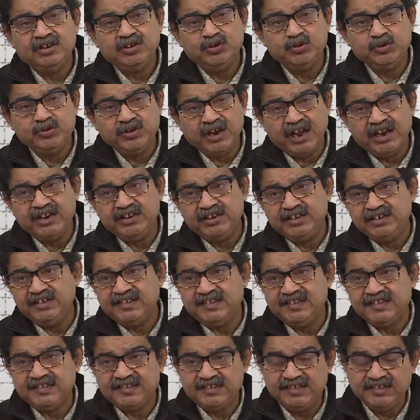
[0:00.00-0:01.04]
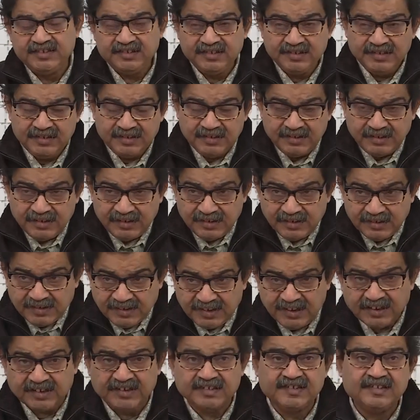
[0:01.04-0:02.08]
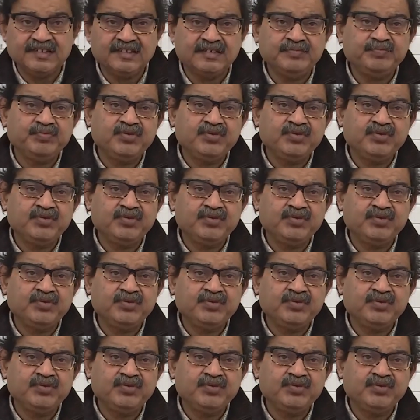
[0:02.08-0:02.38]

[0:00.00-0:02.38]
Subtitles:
to 1966.